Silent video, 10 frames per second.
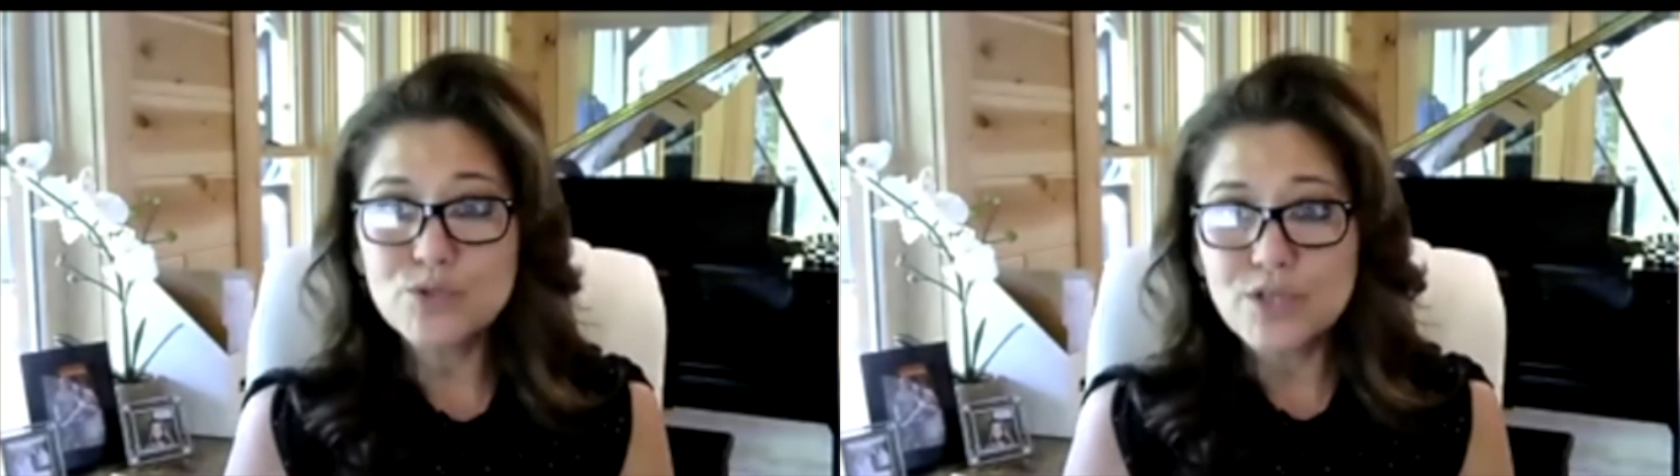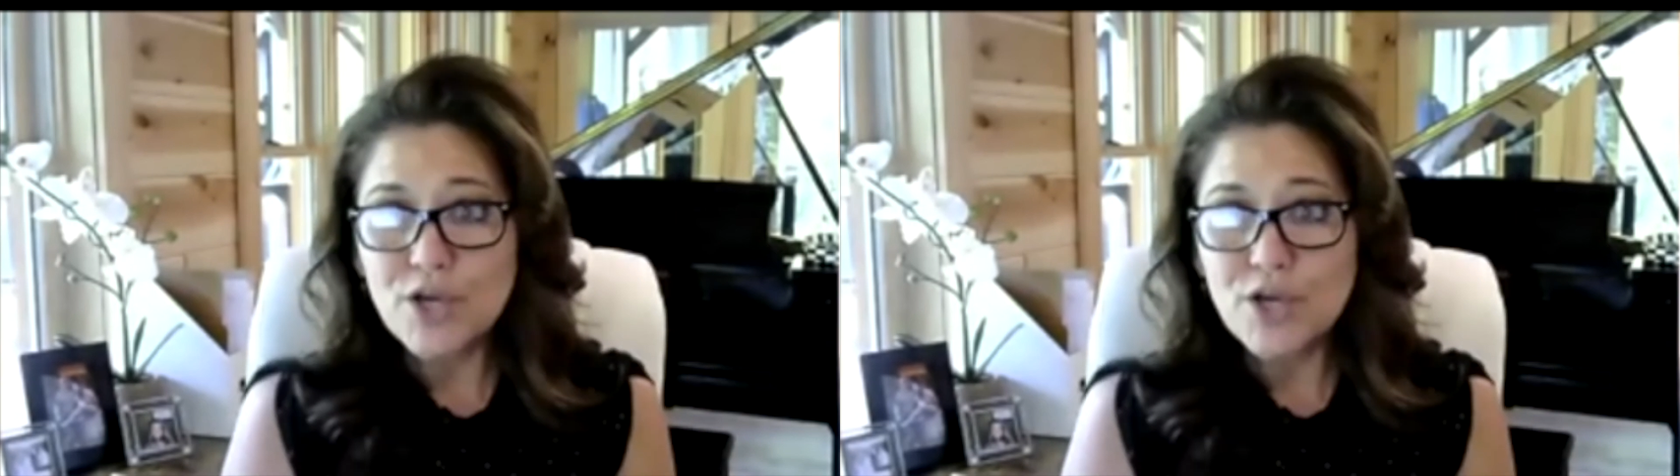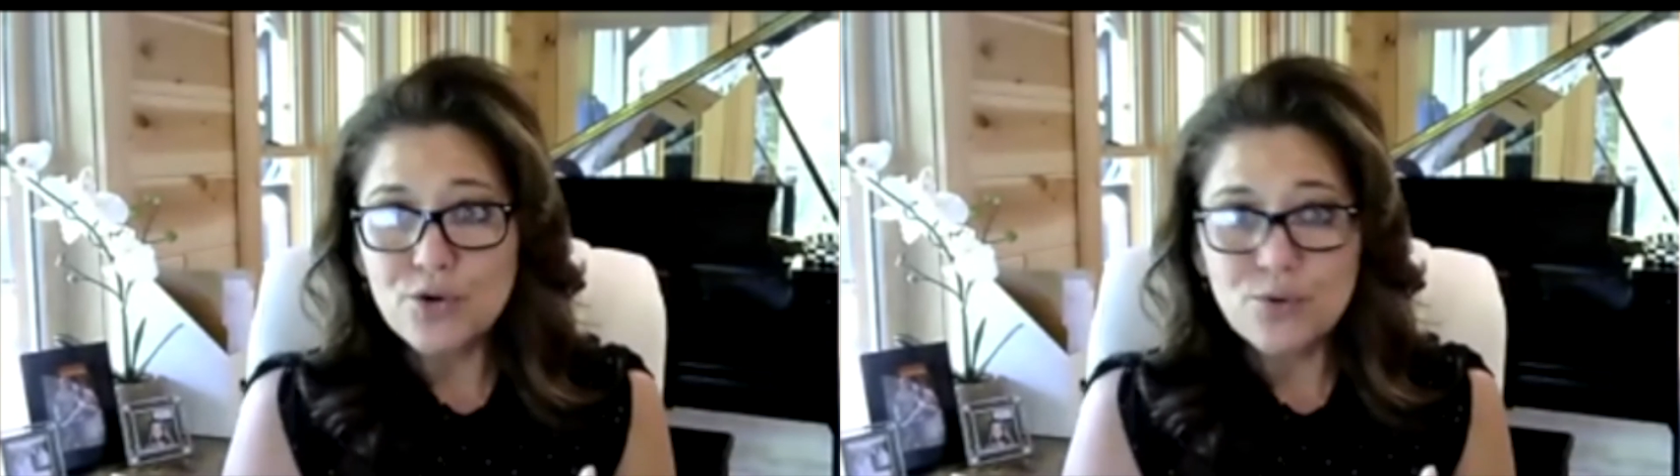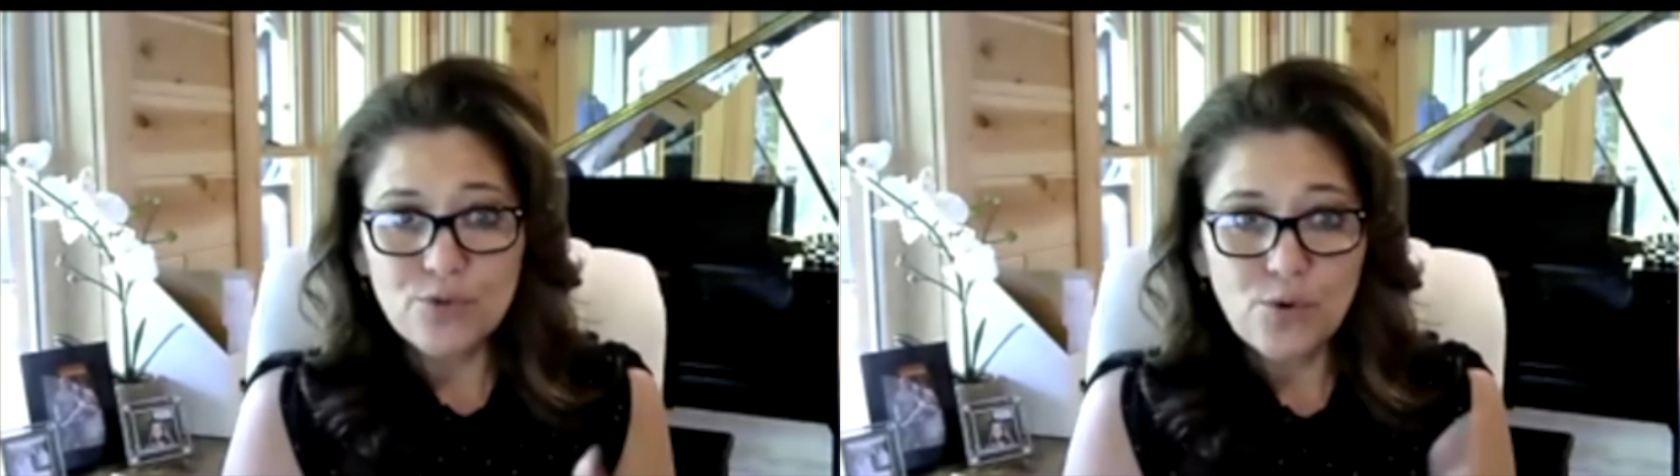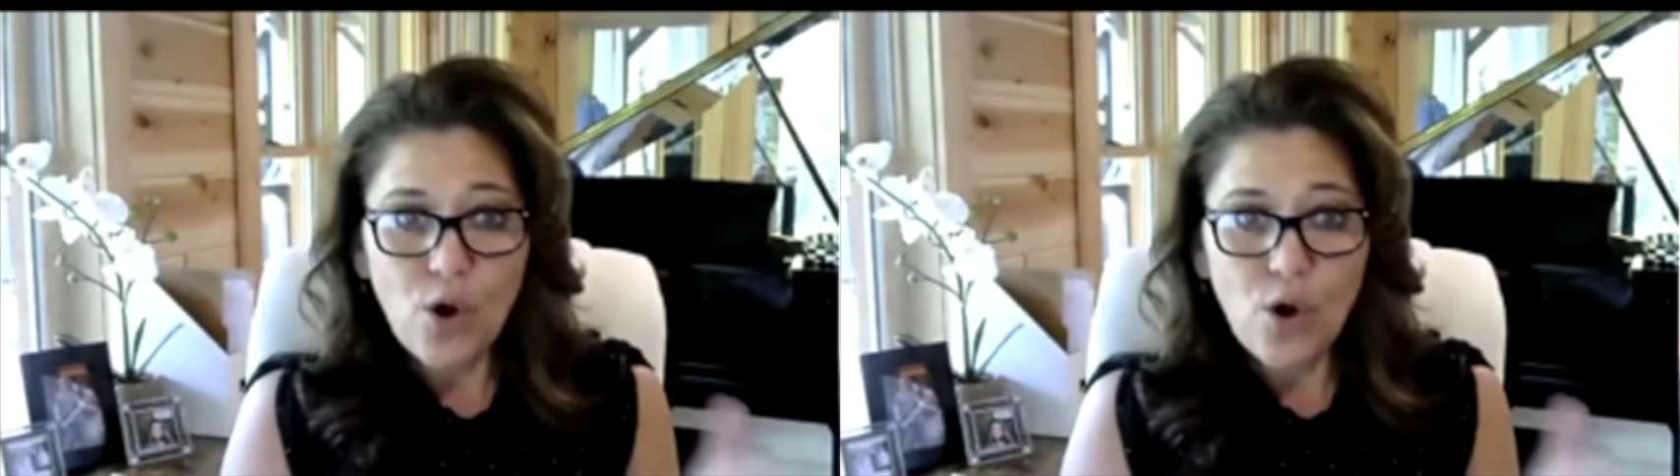you know, their
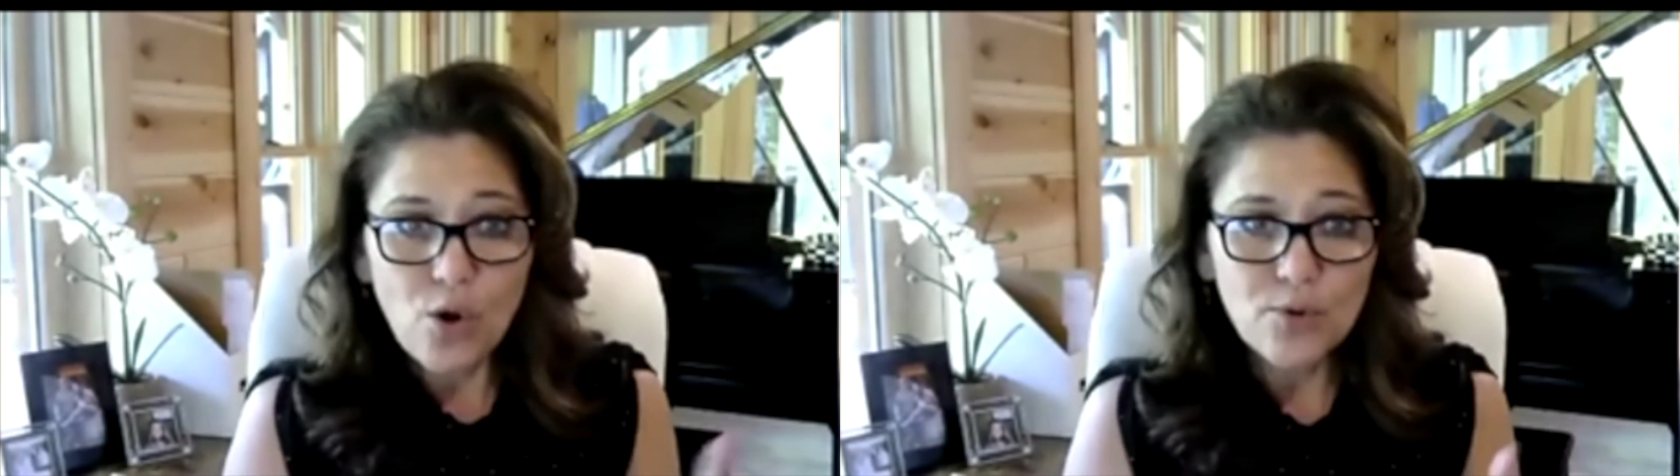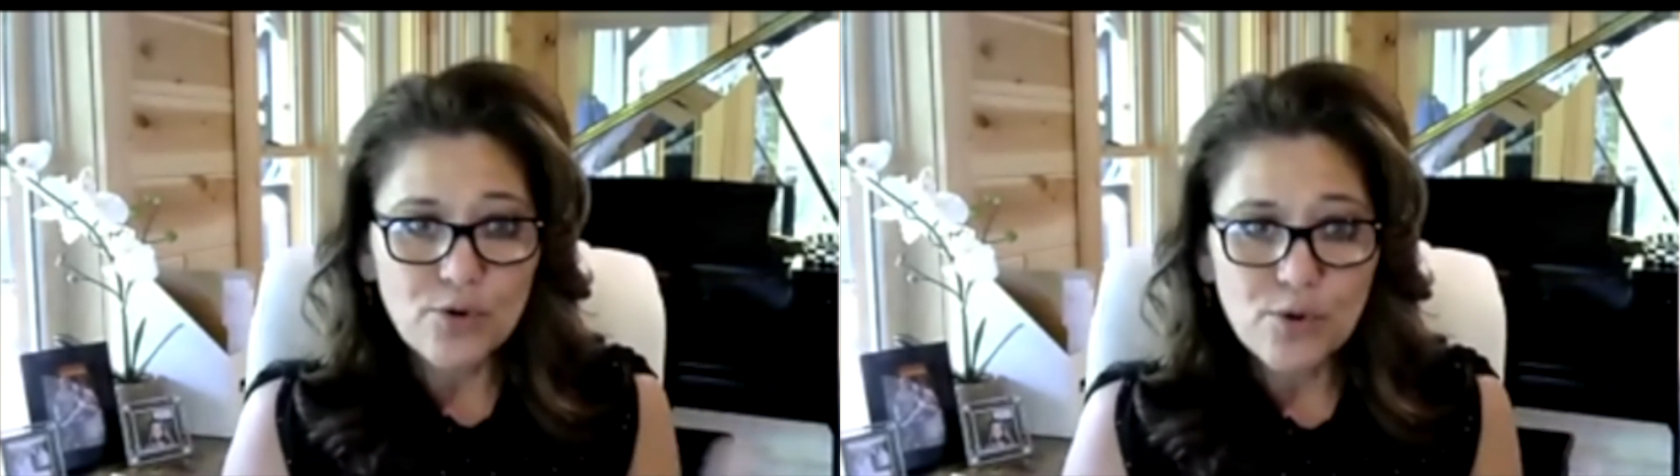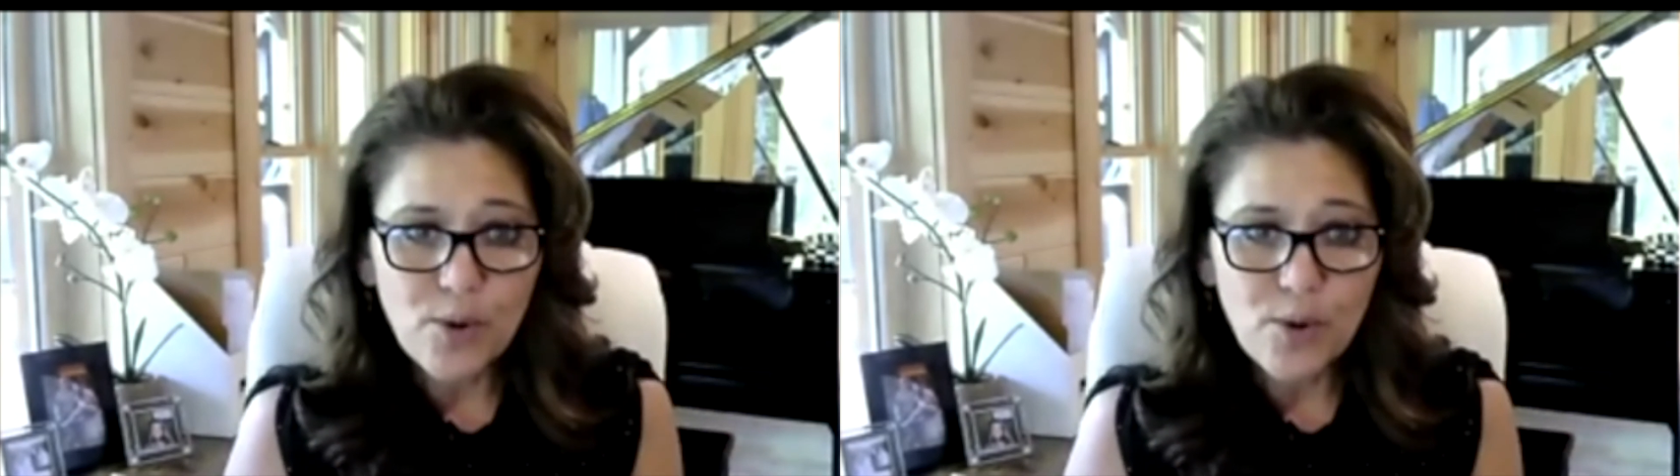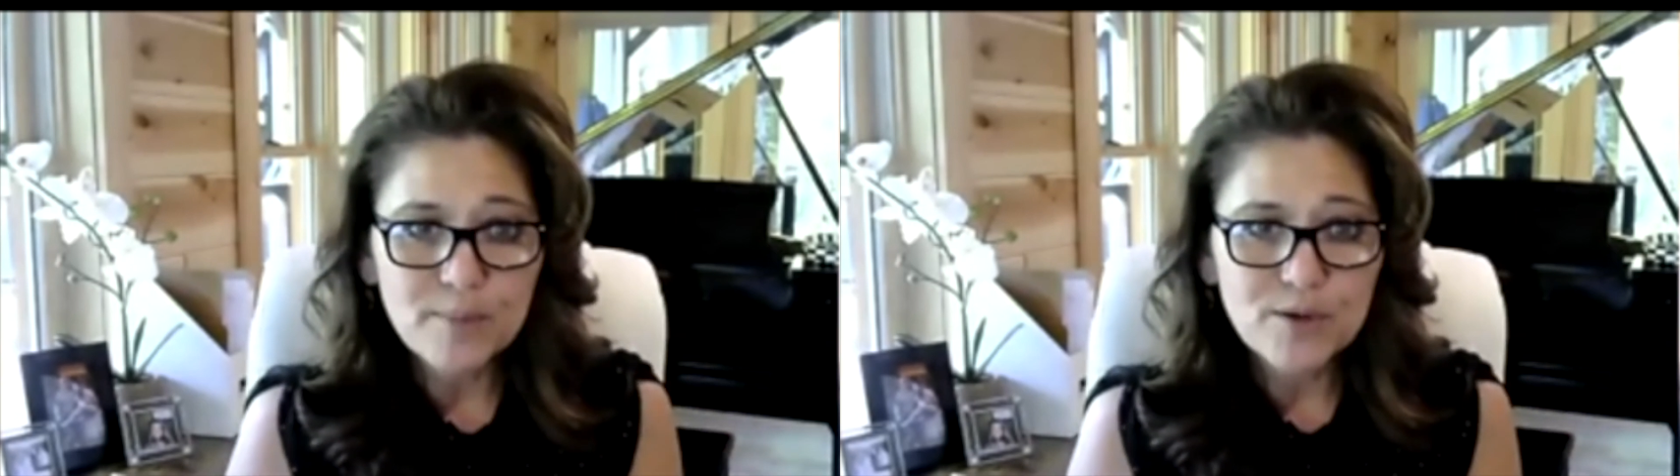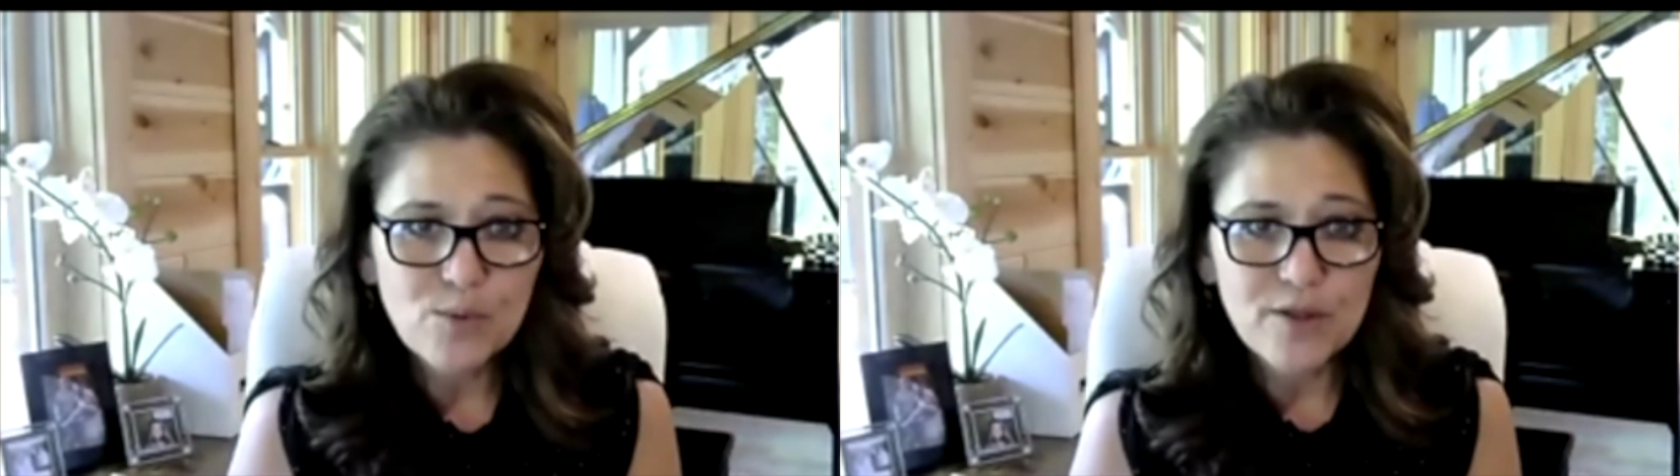home or their apartment
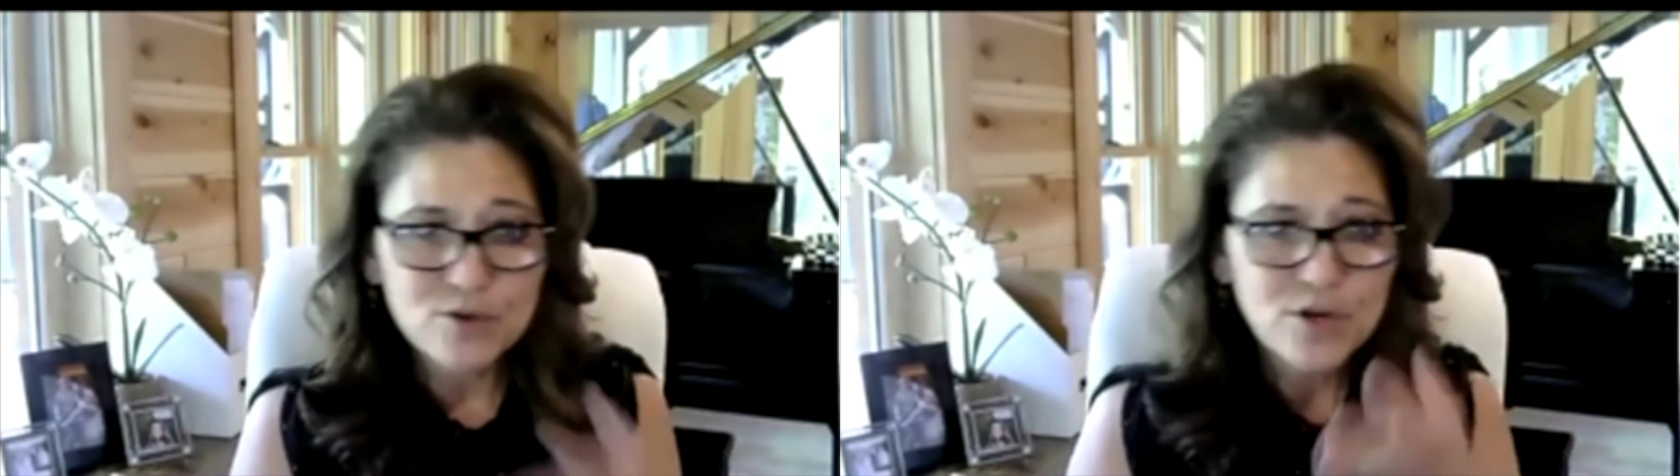while they're